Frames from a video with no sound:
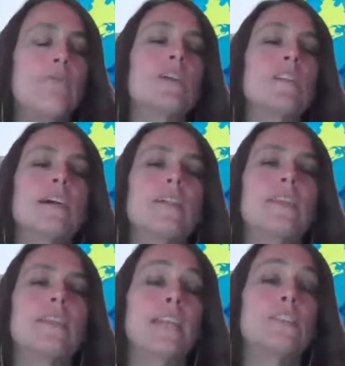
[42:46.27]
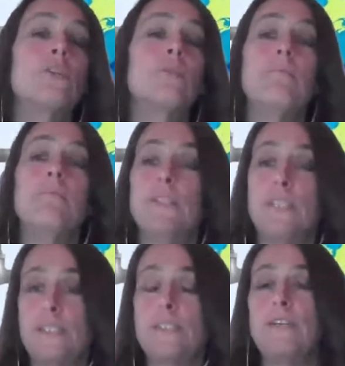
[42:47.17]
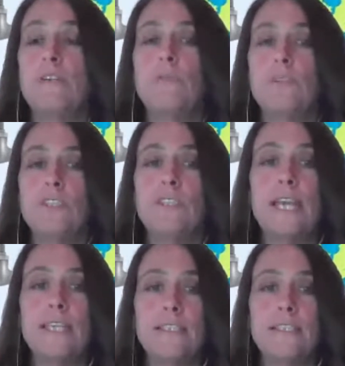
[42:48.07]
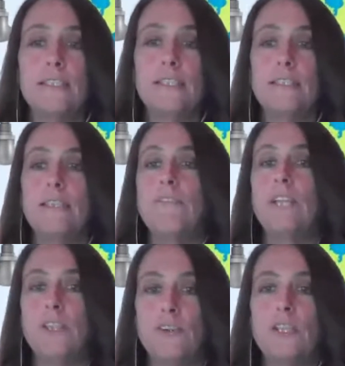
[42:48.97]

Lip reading: worked on the National Green Building Standard, which is ICC 700.